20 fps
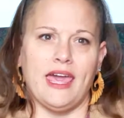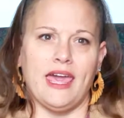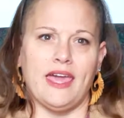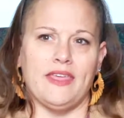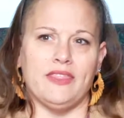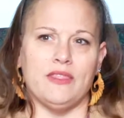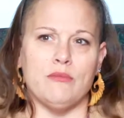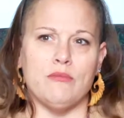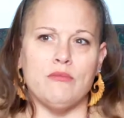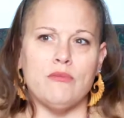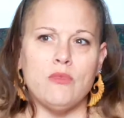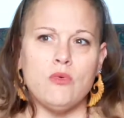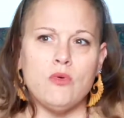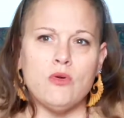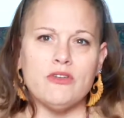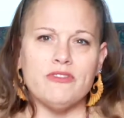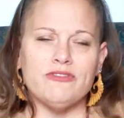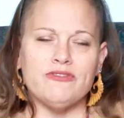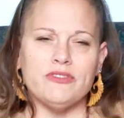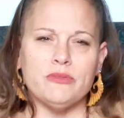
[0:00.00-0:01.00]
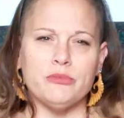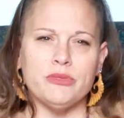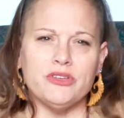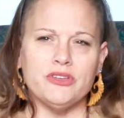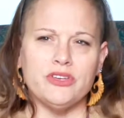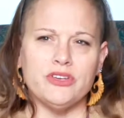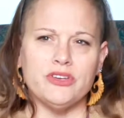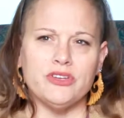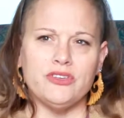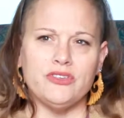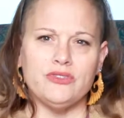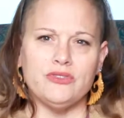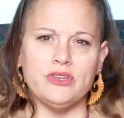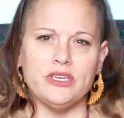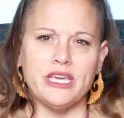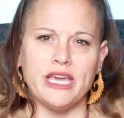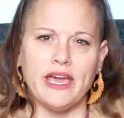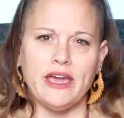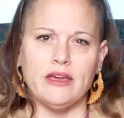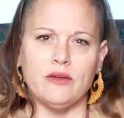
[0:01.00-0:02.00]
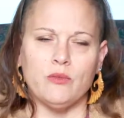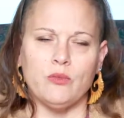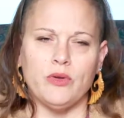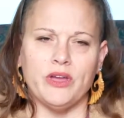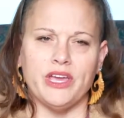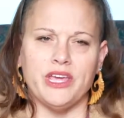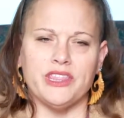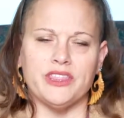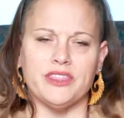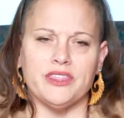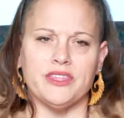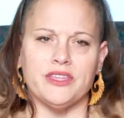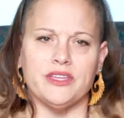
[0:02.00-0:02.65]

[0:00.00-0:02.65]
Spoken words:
And the more familiar you get with